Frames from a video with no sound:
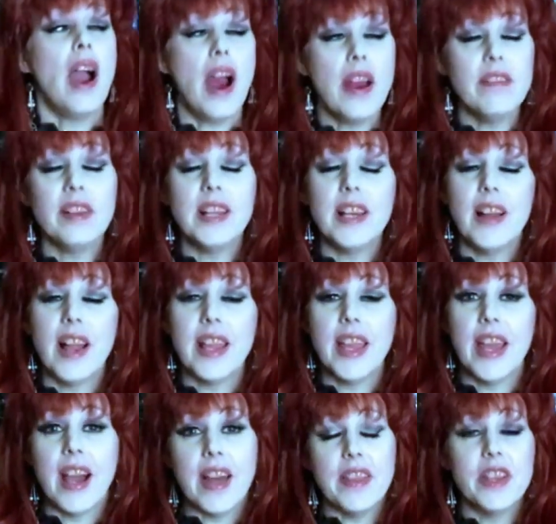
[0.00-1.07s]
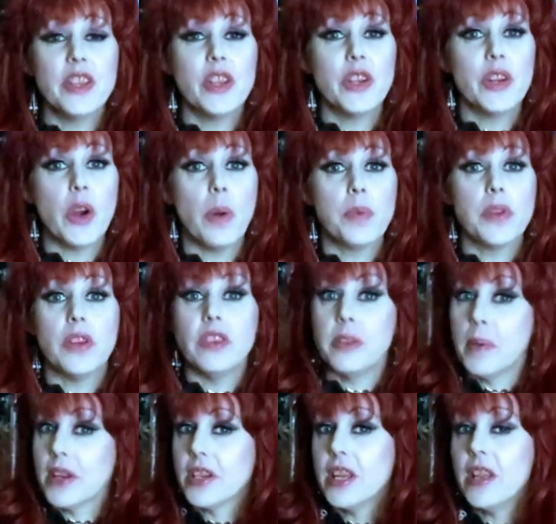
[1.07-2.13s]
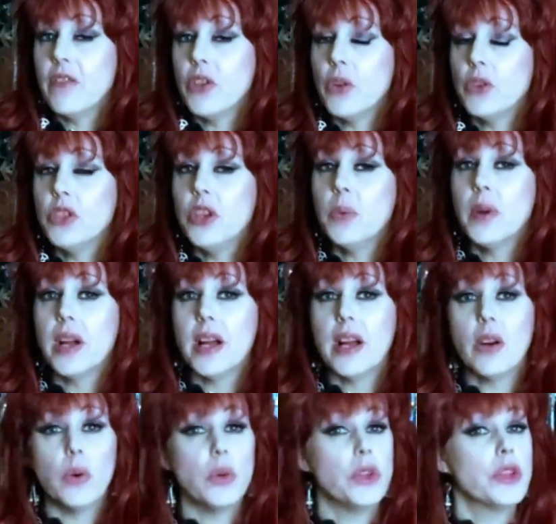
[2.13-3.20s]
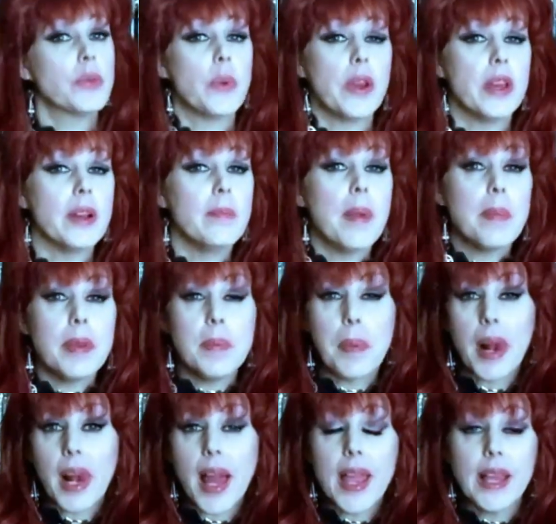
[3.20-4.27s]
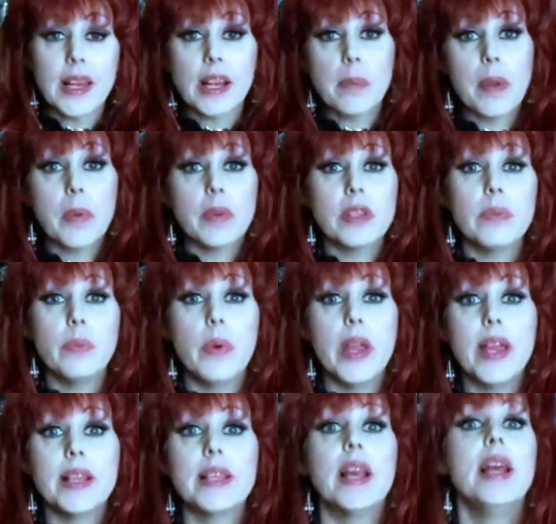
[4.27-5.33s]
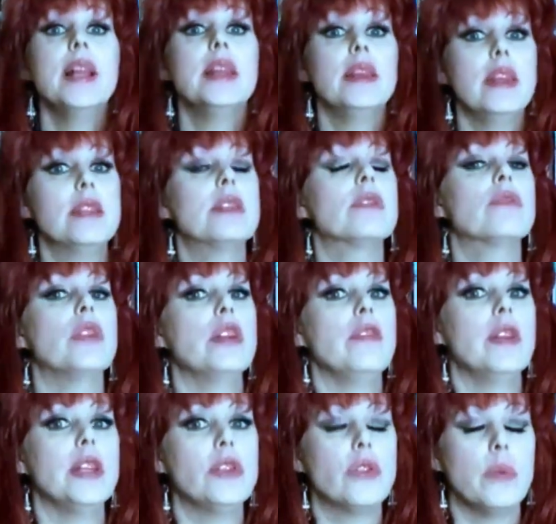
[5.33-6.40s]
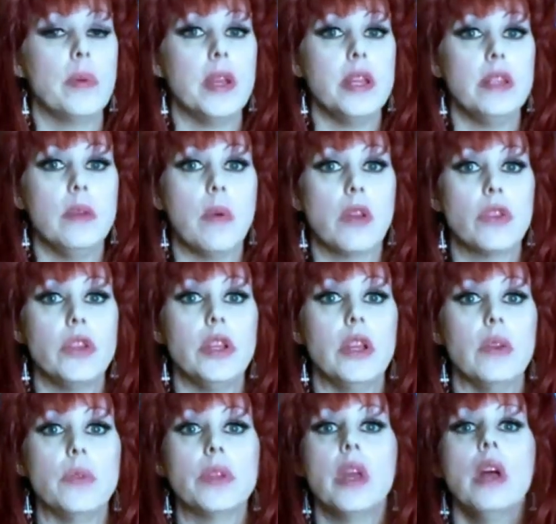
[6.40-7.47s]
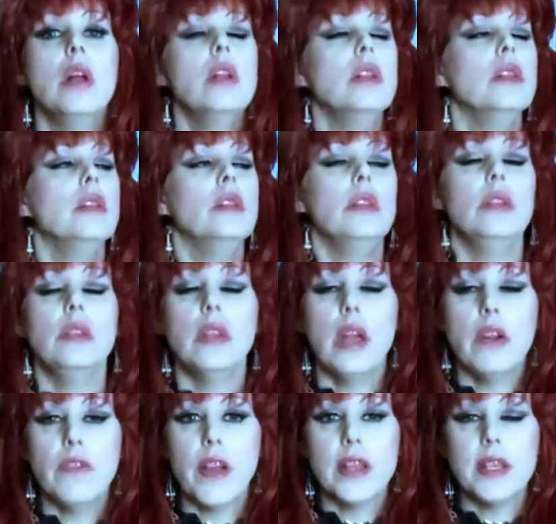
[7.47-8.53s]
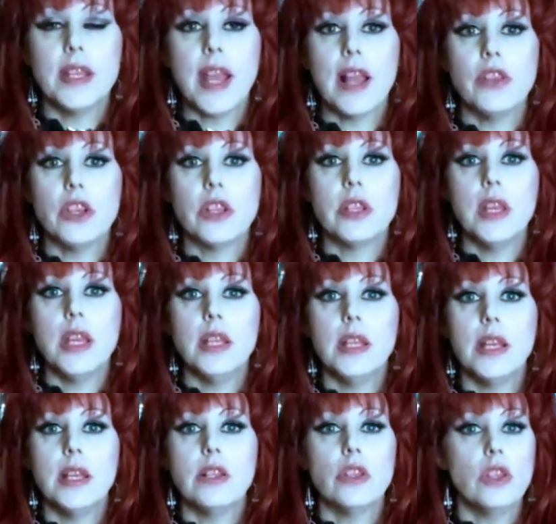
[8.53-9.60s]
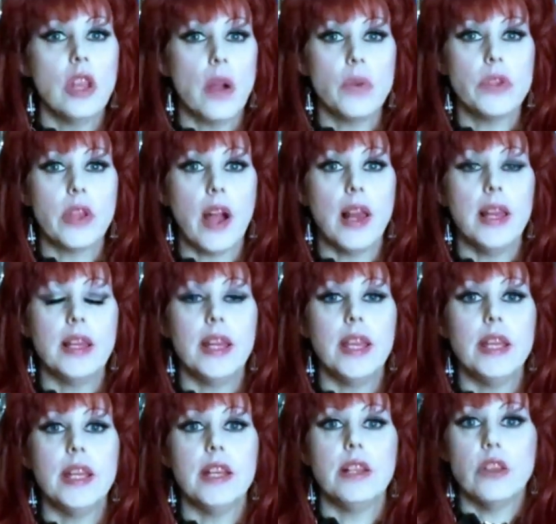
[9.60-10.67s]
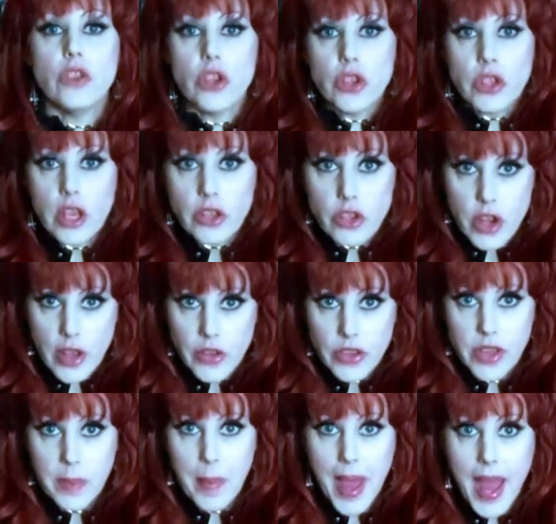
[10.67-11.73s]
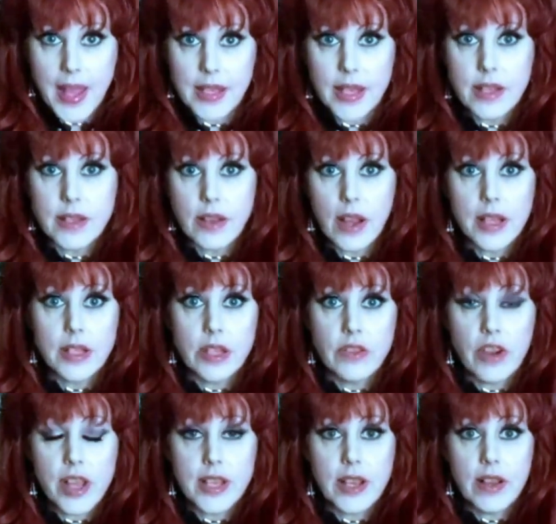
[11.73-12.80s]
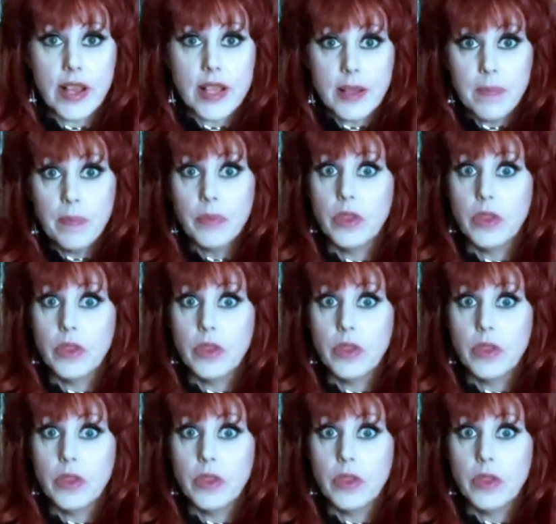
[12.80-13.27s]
I really like it. I think it's a good option, especially if you're newer or just want to maybe play a little bit with some wigs. This is a really super easy one to use. No fancy gadgets needed, no styling needed, just adjust the band inside to the right size,